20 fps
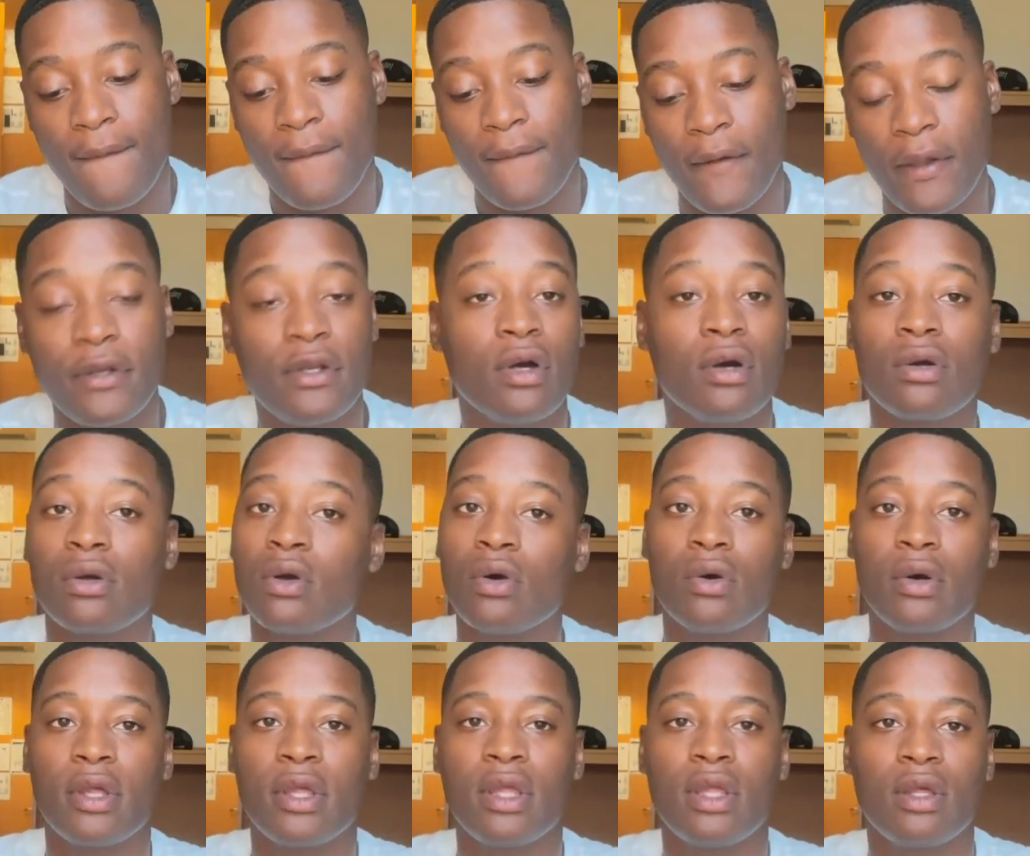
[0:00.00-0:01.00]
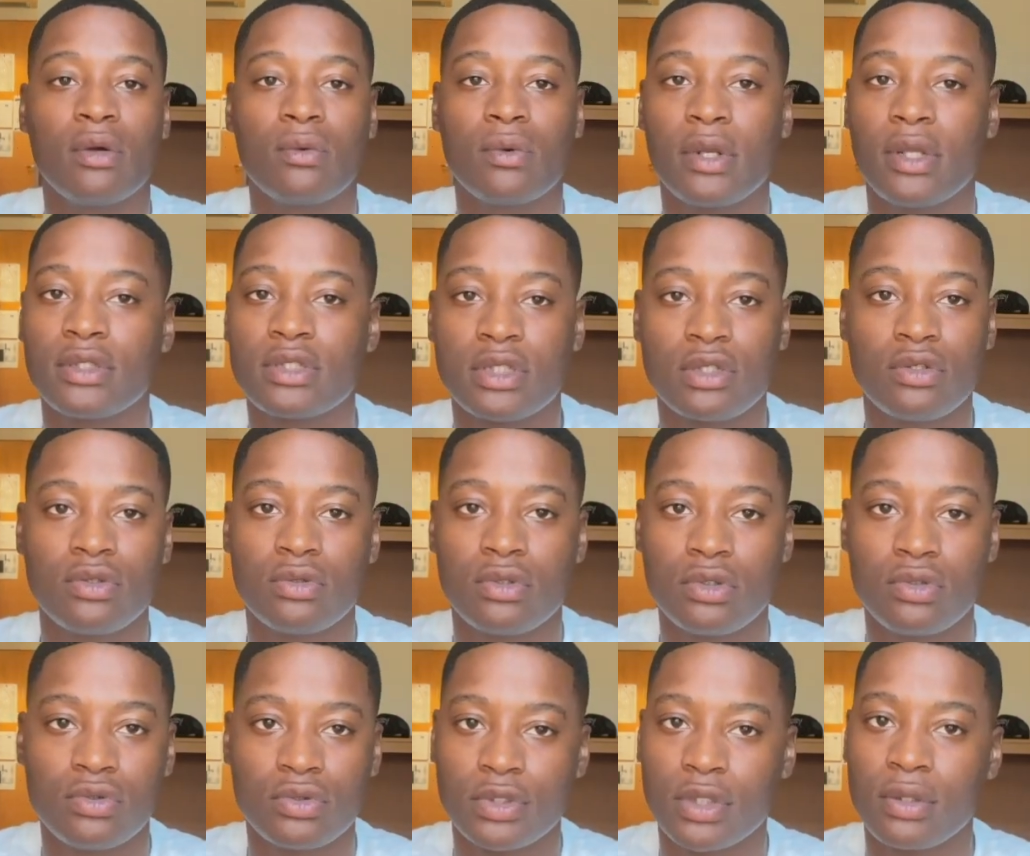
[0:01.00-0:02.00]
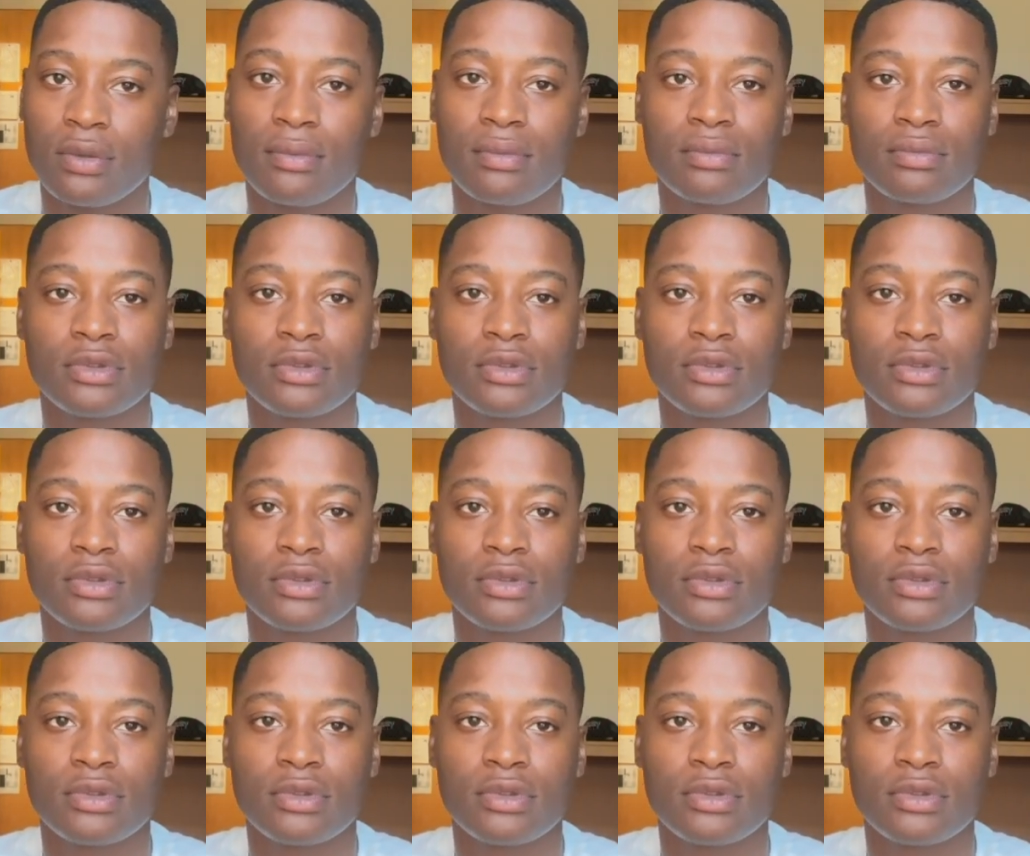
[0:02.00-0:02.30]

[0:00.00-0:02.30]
And don't go ahead. When they tell you to do something,